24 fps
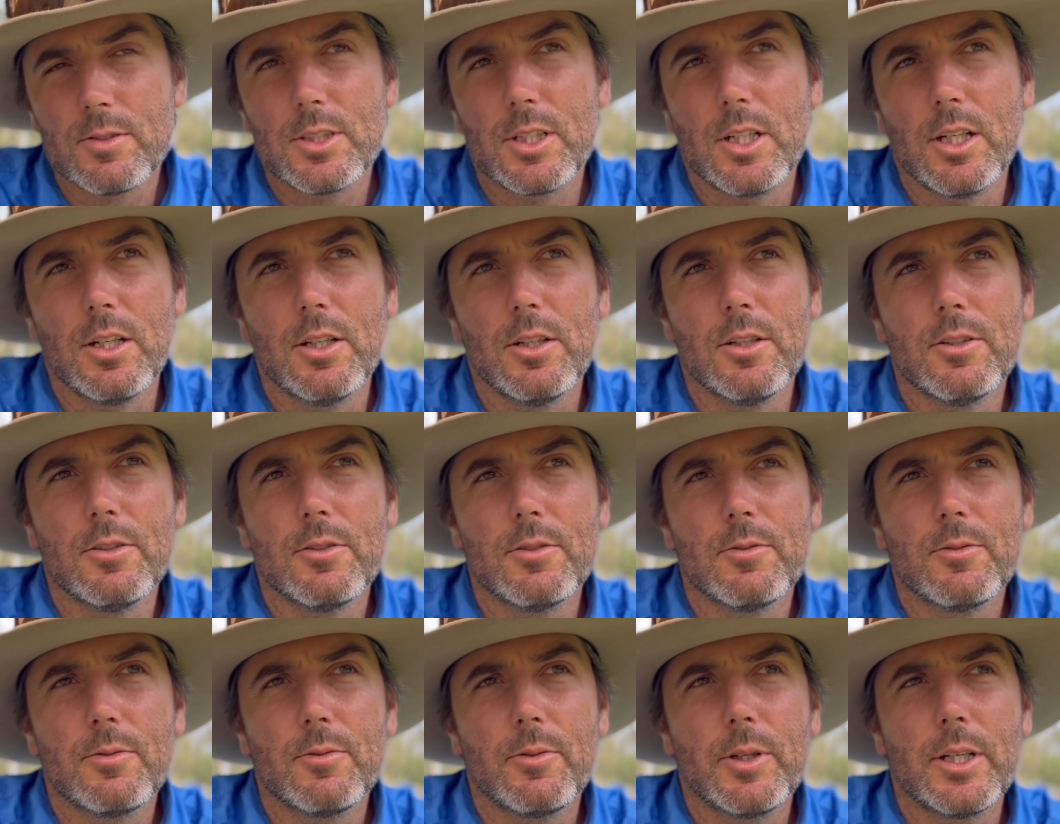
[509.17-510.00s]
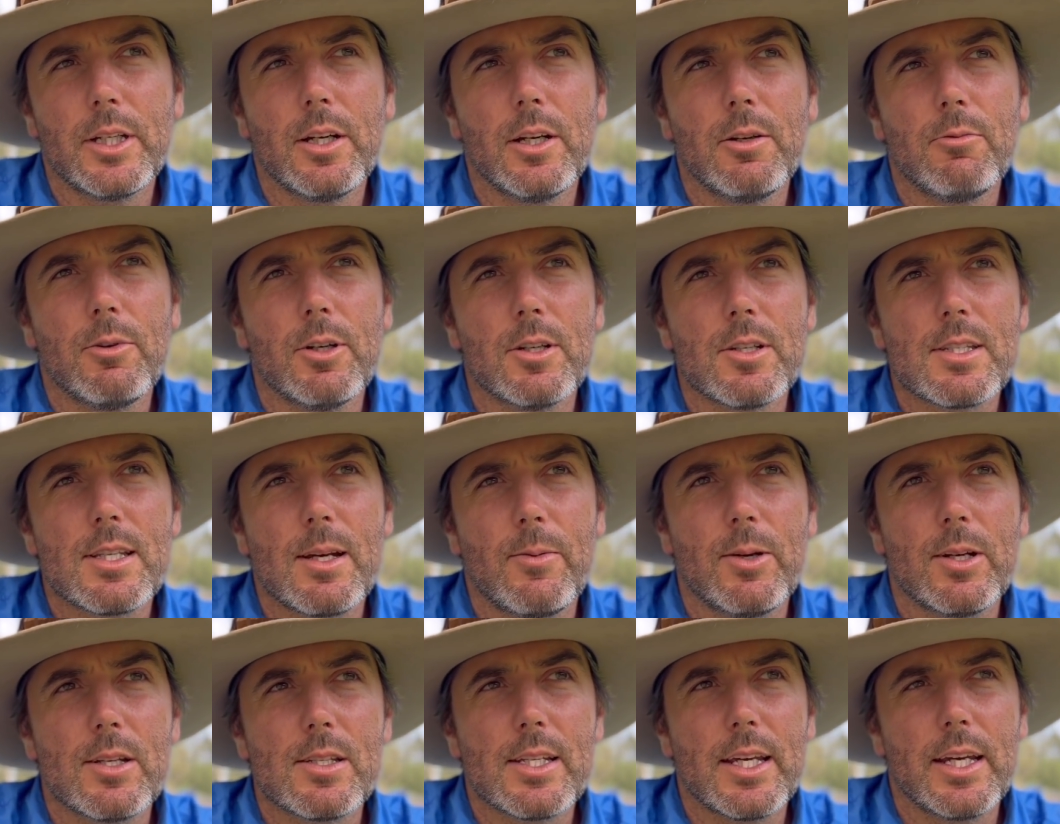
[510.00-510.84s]
So we don't want
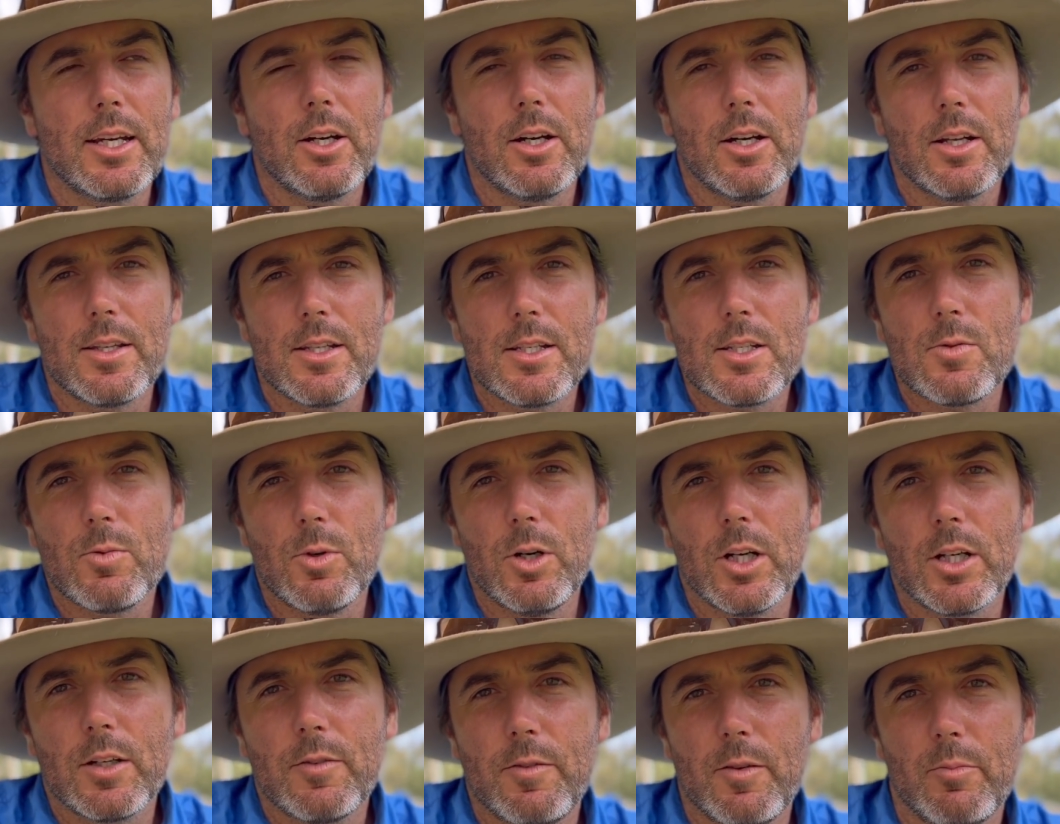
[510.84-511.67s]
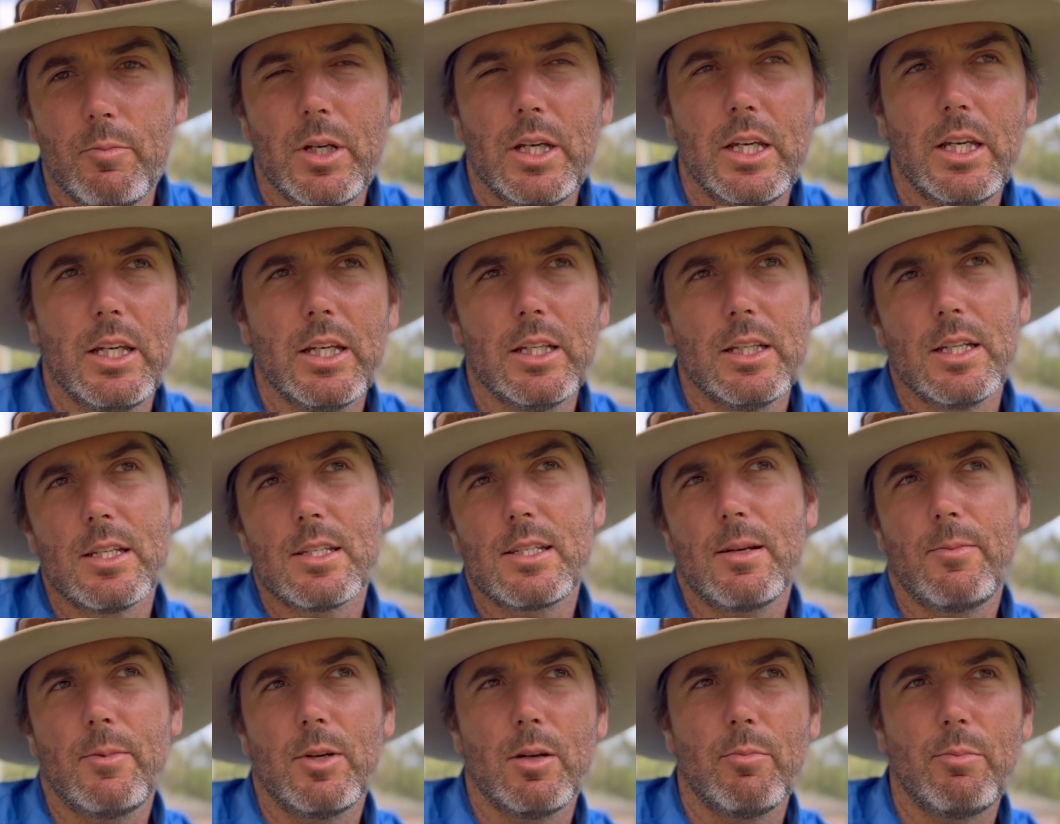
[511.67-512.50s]
someone to say, oh, this worked for me, and then
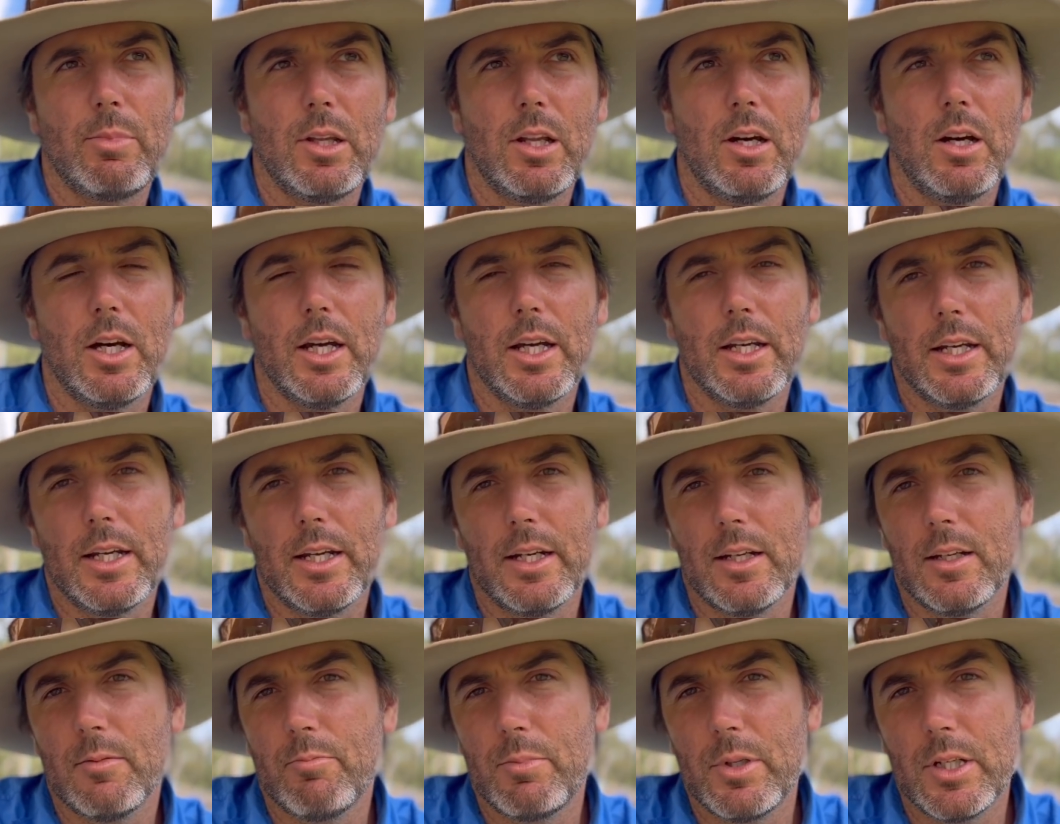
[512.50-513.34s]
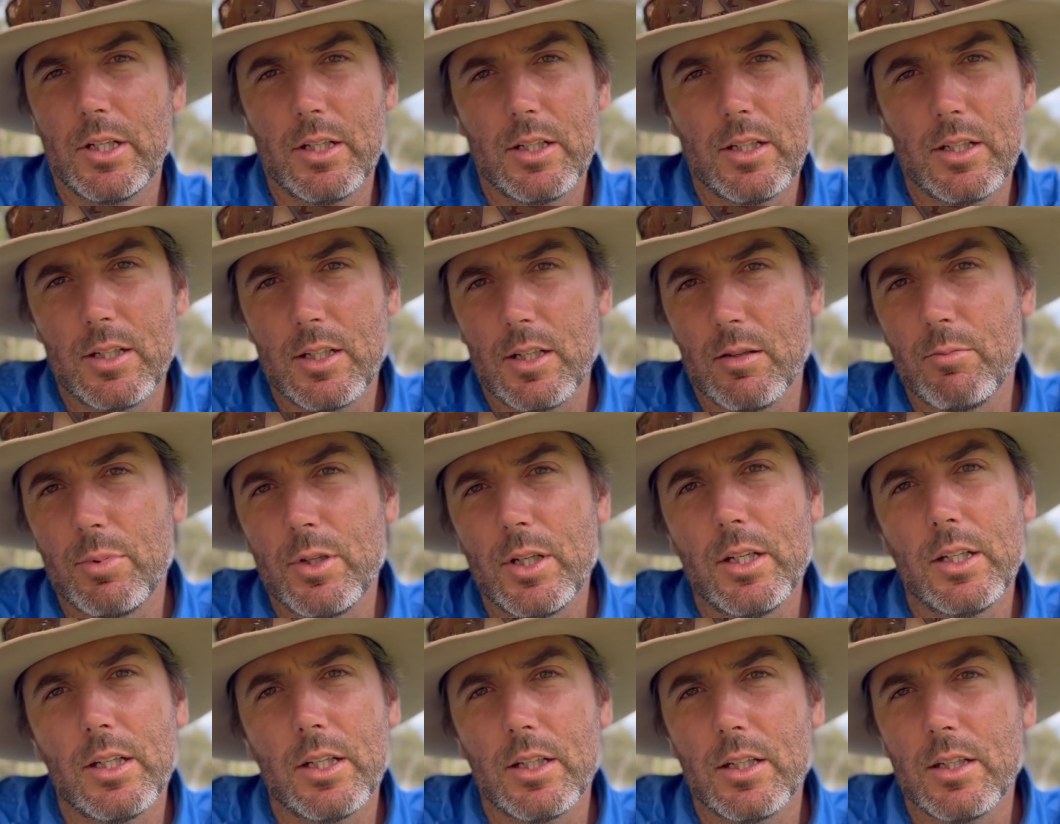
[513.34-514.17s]
someone apply it and it be
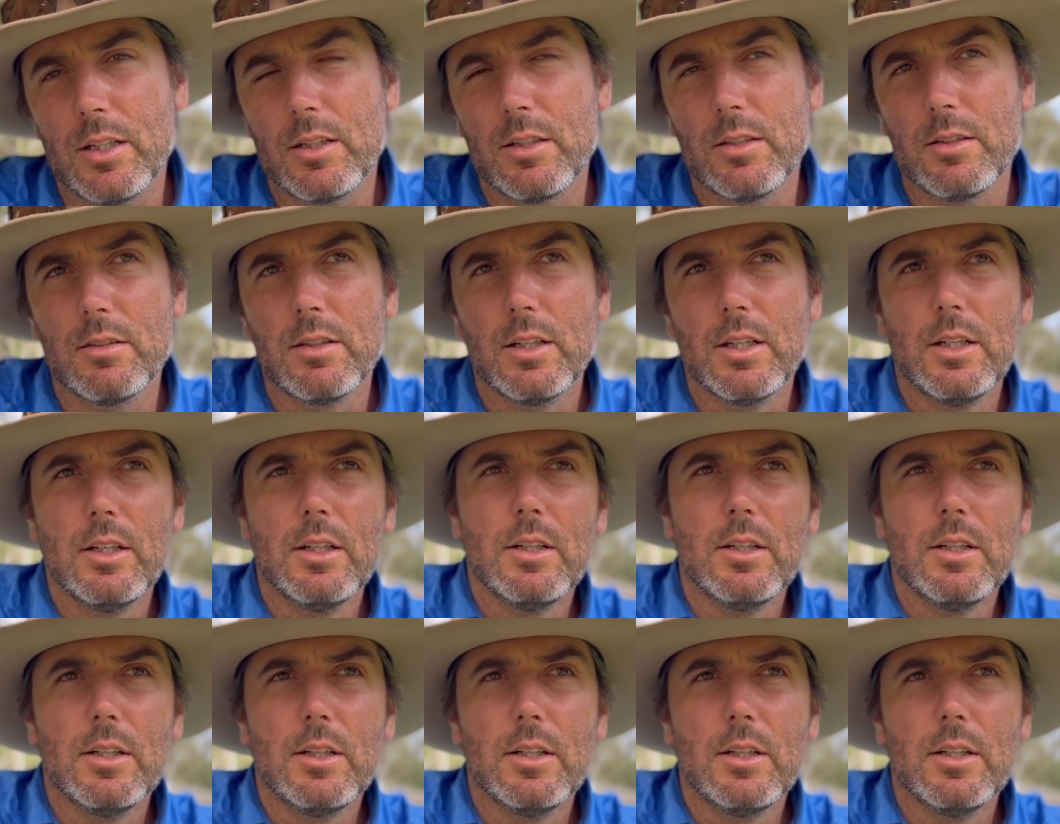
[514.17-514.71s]
completely